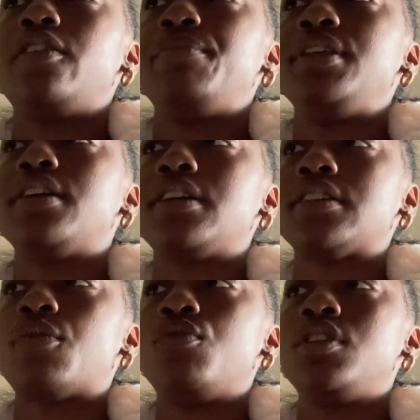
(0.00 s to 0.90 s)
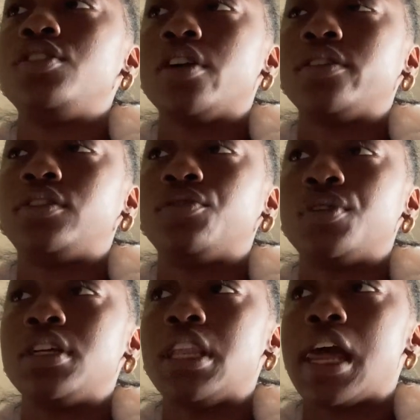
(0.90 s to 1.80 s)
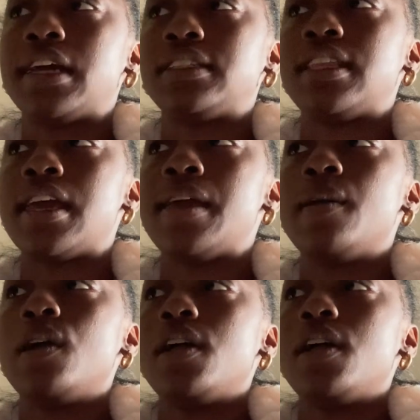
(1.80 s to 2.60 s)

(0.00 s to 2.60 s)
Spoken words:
because I wanted y'all to realize that